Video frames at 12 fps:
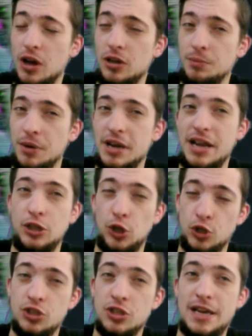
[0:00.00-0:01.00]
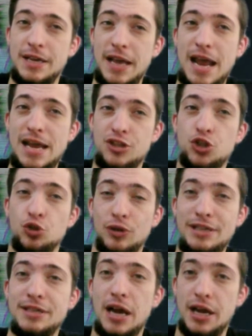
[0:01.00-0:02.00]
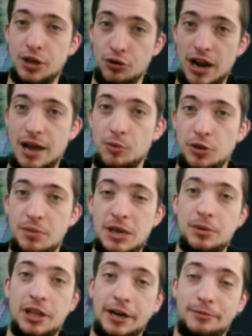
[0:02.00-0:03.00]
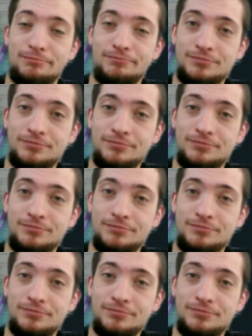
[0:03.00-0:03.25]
well, but it looks like a tree diagram with people in it.